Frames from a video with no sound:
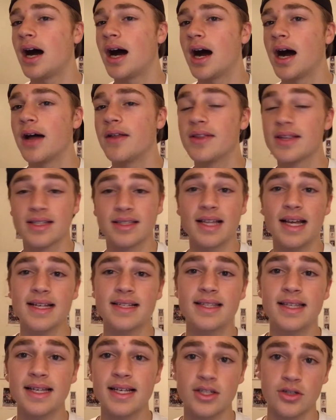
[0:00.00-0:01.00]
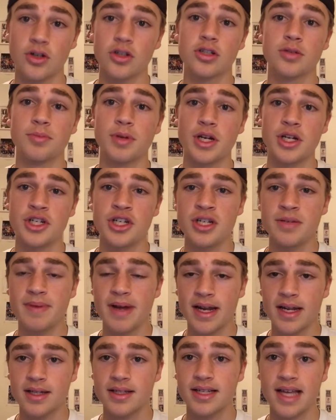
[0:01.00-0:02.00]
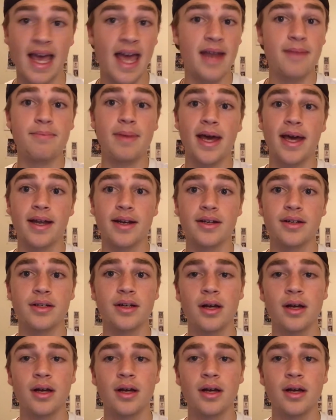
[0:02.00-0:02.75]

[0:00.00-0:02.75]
This last thing is also pretty cheap, and it's a headband.